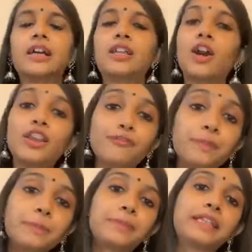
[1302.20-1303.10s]
A lot of
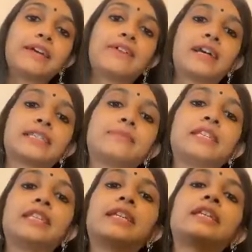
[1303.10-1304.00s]
people have asked
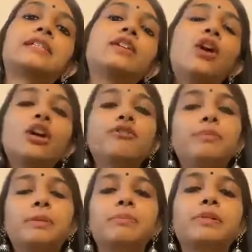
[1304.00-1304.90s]
me this. A lot of
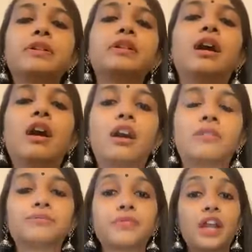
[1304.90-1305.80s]
people
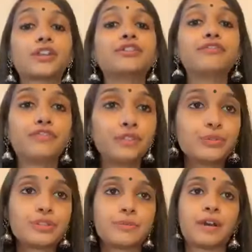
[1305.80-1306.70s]
are
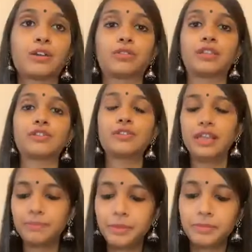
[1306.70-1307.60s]
confused about this. So
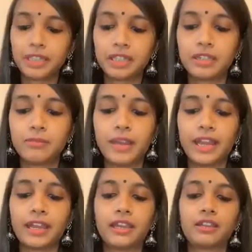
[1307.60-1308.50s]
let me begin
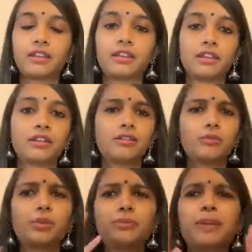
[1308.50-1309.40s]

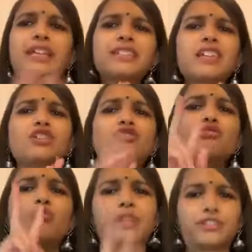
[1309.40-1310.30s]
with basic
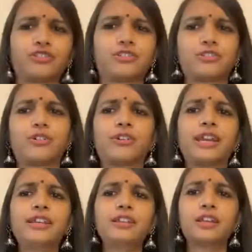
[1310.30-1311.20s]
two questions, all
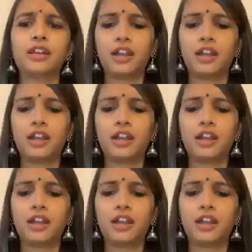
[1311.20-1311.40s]
right?